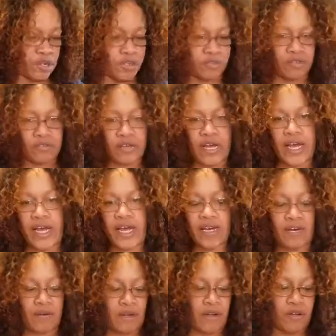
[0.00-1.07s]
I'll do that.
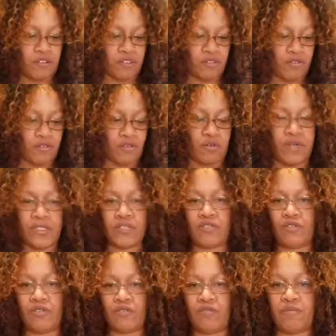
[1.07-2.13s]
I'm also going
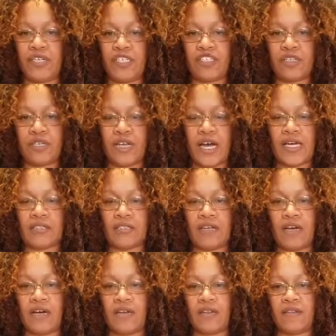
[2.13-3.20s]
to bleach the knots
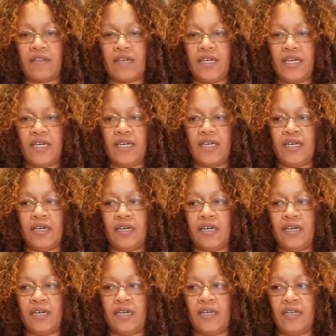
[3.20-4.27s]
on the
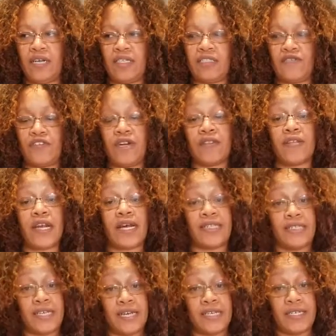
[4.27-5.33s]
lace front that I
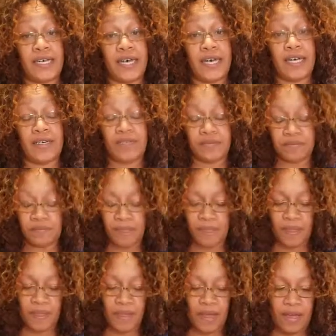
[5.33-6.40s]
did get,
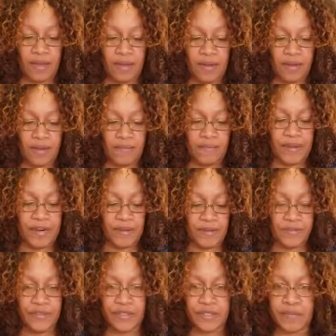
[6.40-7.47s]
and I'll
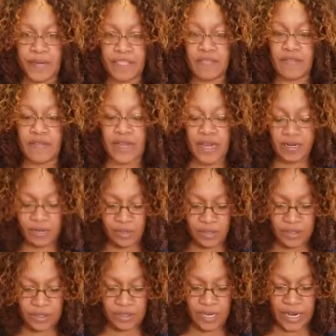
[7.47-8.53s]
give you the specs on that in
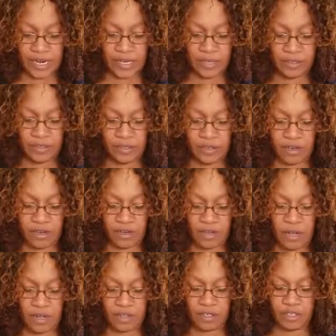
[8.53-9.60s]
1 second. So
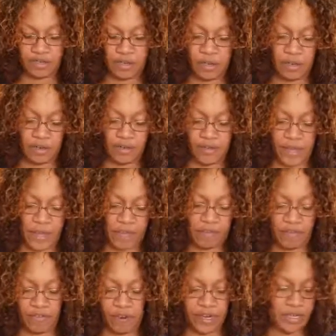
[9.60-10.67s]
I'll be doing all of that
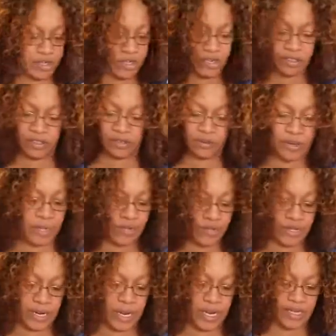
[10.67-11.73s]
before I can tell you whether it
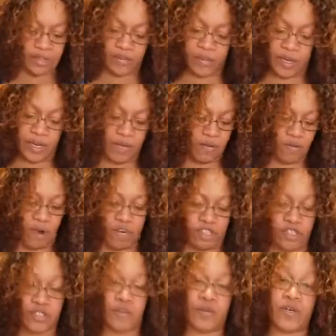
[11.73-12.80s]
dyes well,
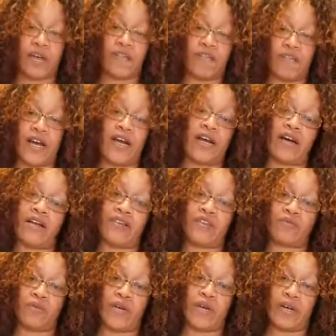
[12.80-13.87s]
washes well, flat
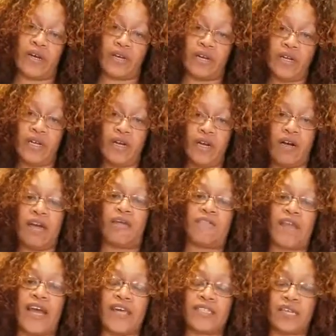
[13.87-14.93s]
irons well, all of
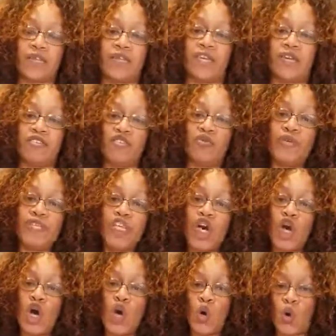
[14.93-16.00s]
that, because I plan on doing the
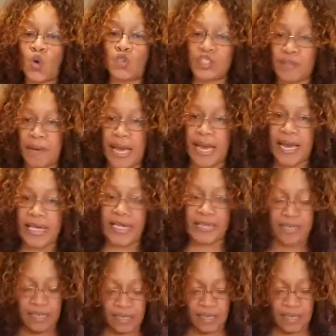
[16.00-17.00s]
whole shebang.